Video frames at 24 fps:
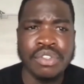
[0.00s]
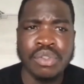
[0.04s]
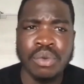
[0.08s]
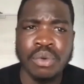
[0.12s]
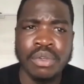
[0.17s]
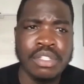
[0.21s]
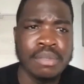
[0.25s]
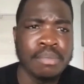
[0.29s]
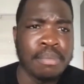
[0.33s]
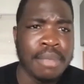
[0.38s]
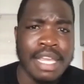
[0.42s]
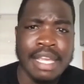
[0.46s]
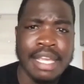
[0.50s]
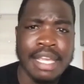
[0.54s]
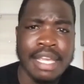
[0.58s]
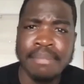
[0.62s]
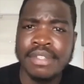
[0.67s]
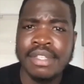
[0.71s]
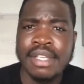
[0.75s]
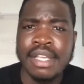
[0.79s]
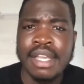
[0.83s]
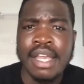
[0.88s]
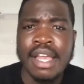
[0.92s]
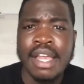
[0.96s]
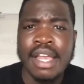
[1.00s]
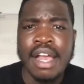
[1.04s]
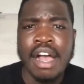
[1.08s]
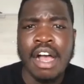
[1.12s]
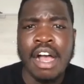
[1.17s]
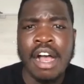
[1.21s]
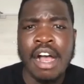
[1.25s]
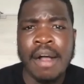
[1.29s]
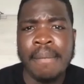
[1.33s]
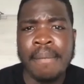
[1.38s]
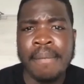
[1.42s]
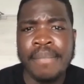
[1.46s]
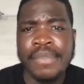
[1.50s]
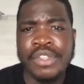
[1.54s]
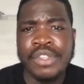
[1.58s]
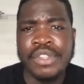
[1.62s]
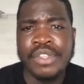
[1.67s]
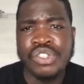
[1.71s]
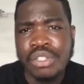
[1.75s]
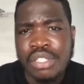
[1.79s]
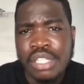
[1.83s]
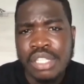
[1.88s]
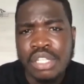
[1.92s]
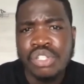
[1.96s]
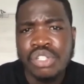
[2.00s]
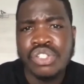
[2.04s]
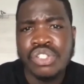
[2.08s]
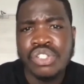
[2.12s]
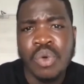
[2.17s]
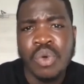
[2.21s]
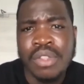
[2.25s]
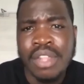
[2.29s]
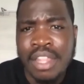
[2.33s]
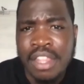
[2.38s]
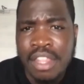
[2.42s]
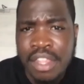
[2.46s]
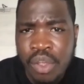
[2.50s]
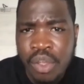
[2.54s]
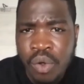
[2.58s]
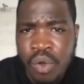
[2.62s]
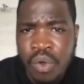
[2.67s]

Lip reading: or it's memes, just ensure that